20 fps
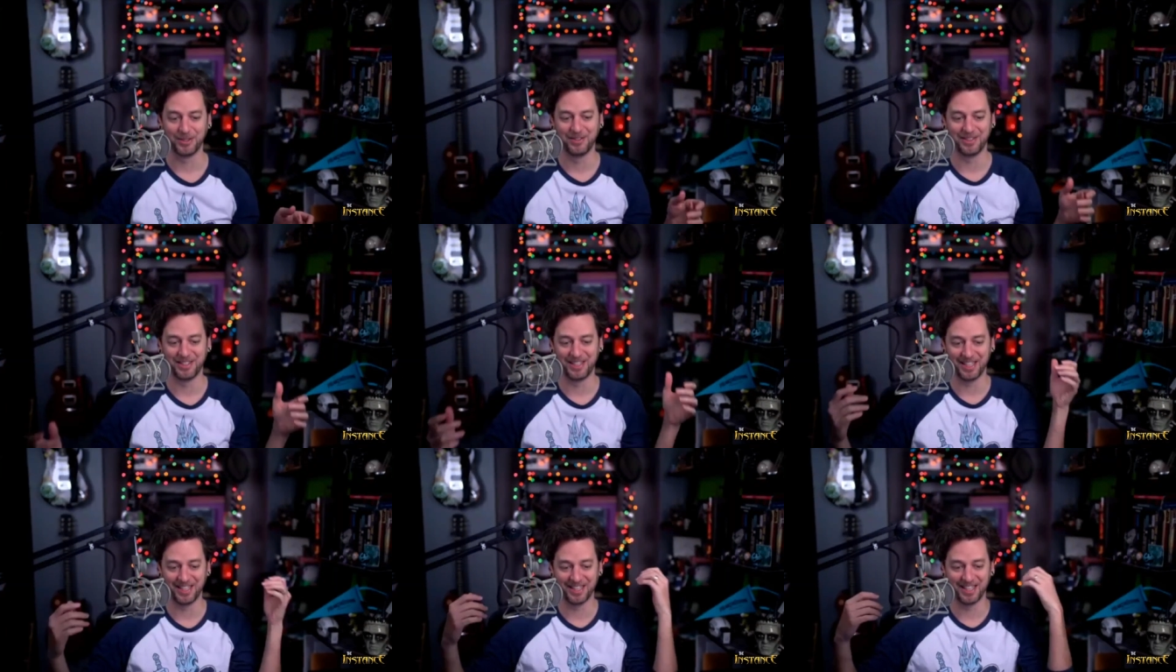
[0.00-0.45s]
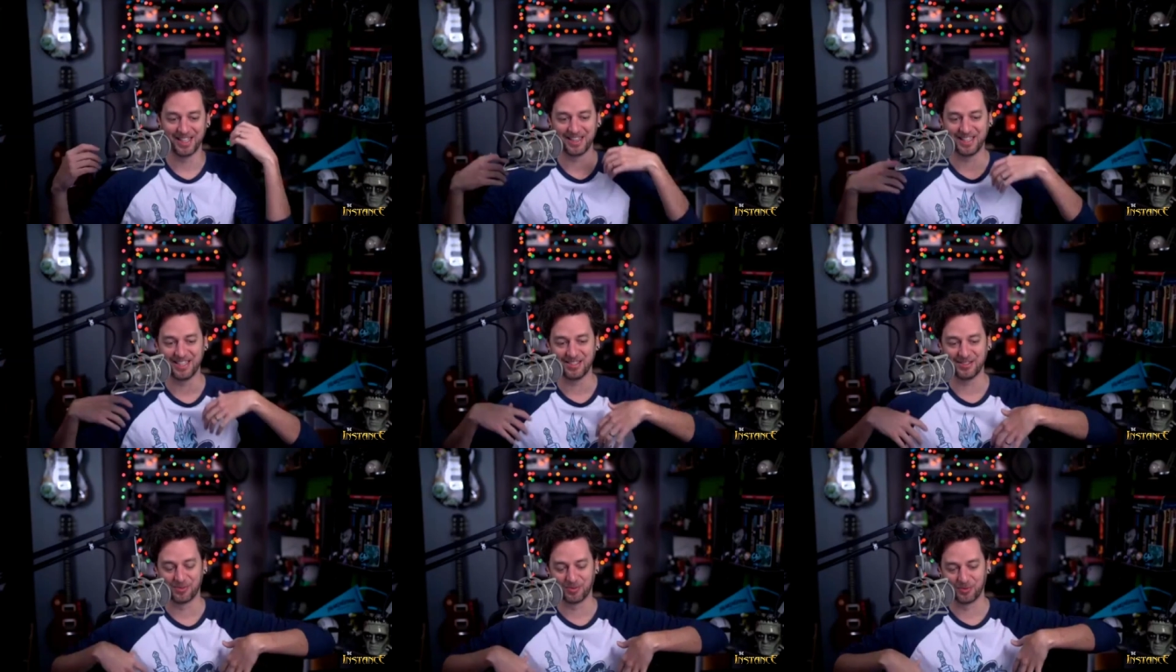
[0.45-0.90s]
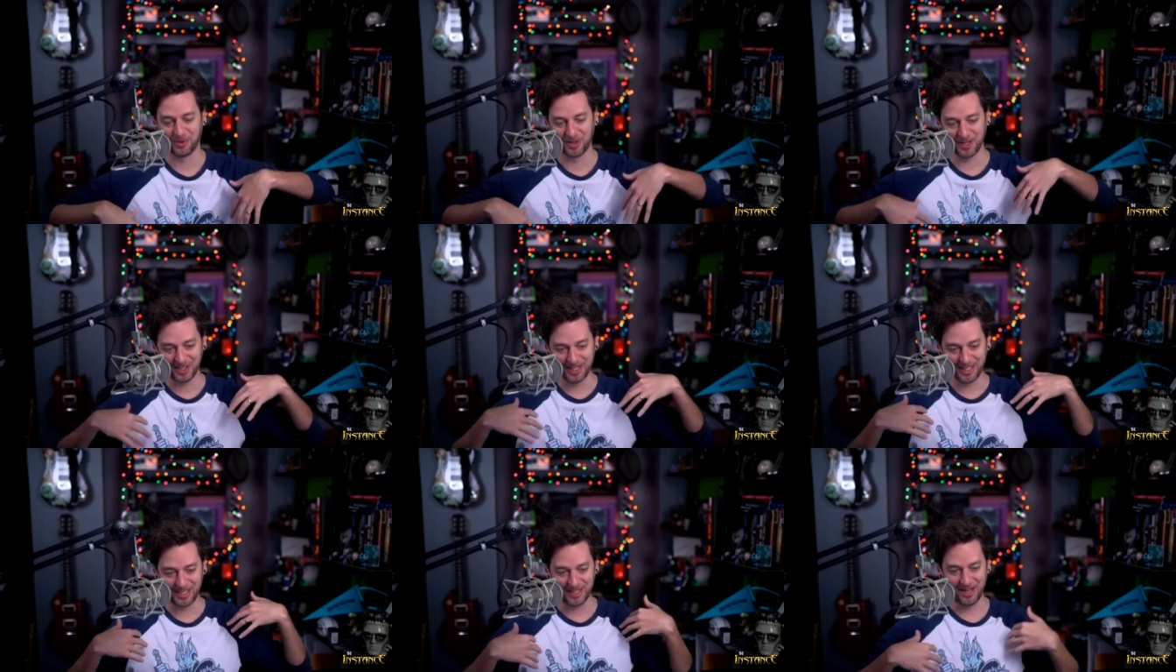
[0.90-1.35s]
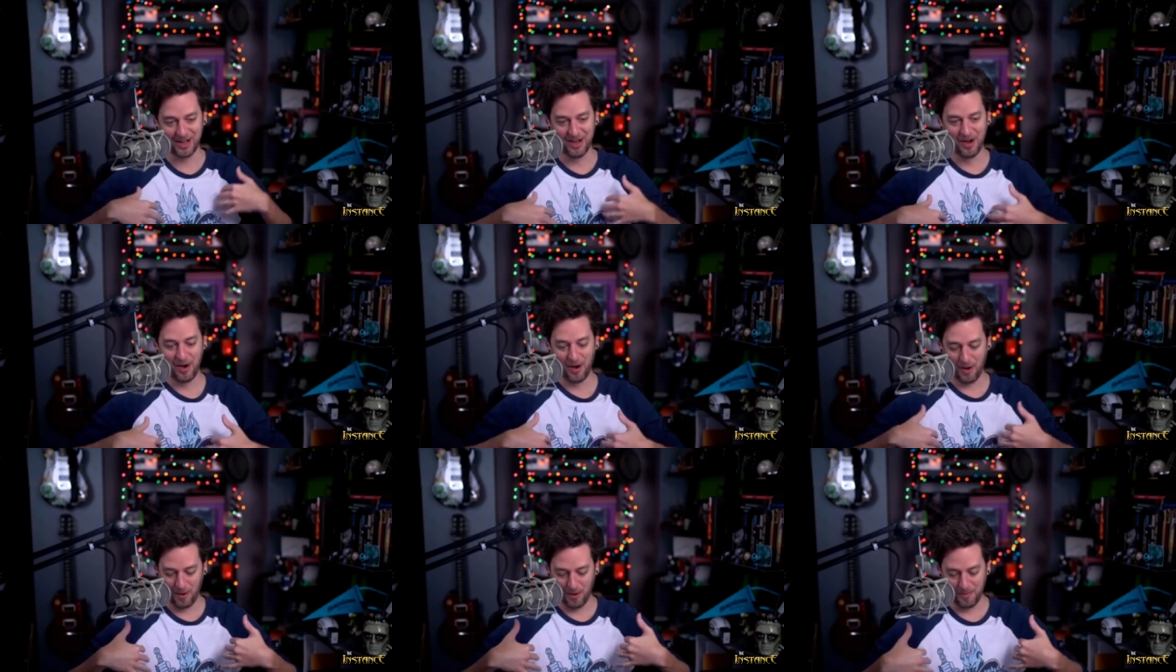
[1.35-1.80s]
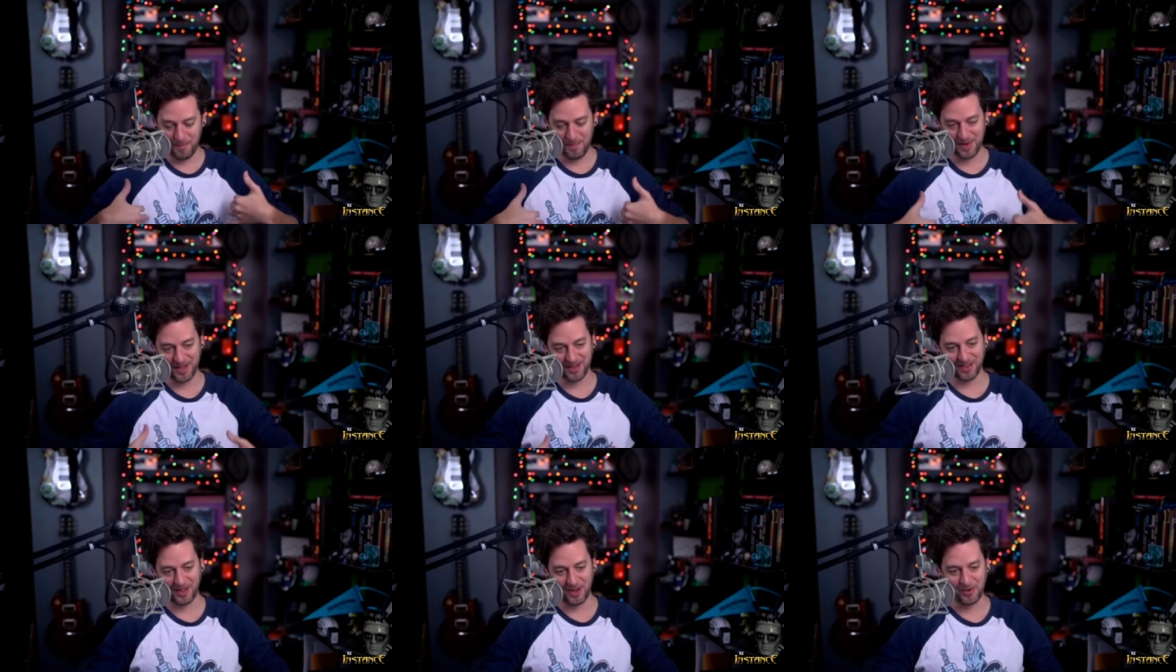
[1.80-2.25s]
You can get like these really open